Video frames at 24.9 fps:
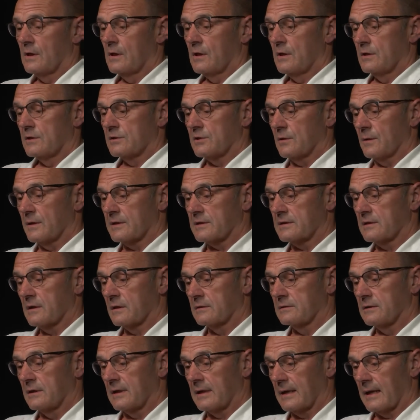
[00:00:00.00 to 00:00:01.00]
So I
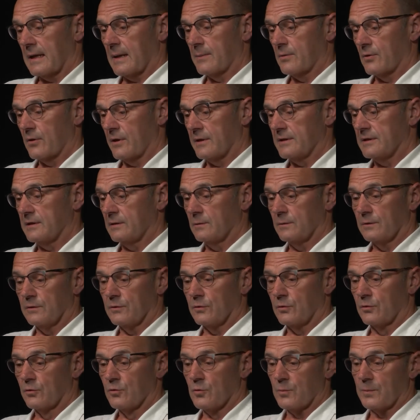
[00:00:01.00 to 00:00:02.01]
started collaborating with the
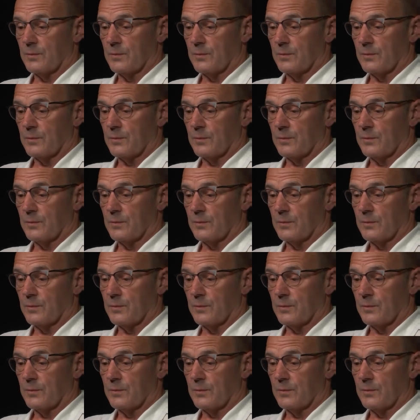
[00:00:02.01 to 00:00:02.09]
group,